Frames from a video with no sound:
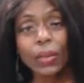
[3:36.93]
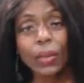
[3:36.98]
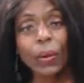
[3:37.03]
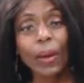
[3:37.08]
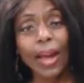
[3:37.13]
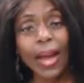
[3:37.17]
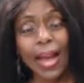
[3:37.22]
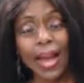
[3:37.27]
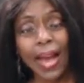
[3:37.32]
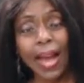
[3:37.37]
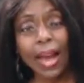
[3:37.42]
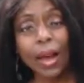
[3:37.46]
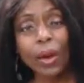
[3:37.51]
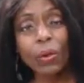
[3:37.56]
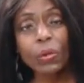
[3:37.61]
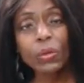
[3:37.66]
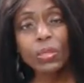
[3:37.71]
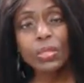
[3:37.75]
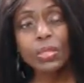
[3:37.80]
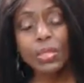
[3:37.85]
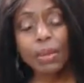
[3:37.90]
how
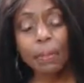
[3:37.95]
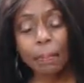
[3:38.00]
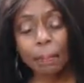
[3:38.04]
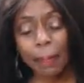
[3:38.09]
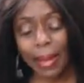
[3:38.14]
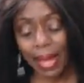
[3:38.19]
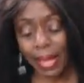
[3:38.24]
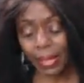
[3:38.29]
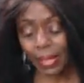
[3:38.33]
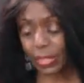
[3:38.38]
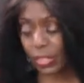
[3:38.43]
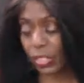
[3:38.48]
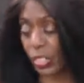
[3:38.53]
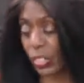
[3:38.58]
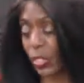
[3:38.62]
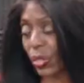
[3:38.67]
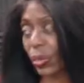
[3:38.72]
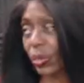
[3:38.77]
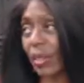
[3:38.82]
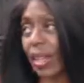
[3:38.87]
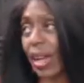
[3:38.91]
to balance
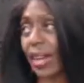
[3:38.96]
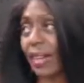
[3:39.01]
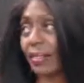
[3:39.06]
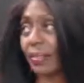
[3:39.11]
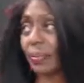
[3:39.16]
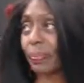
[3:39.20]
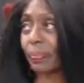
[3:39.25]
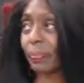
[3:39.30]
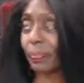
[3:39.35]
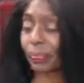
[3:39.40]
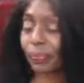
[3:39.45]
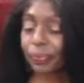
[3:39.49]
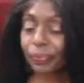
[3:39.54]
your life.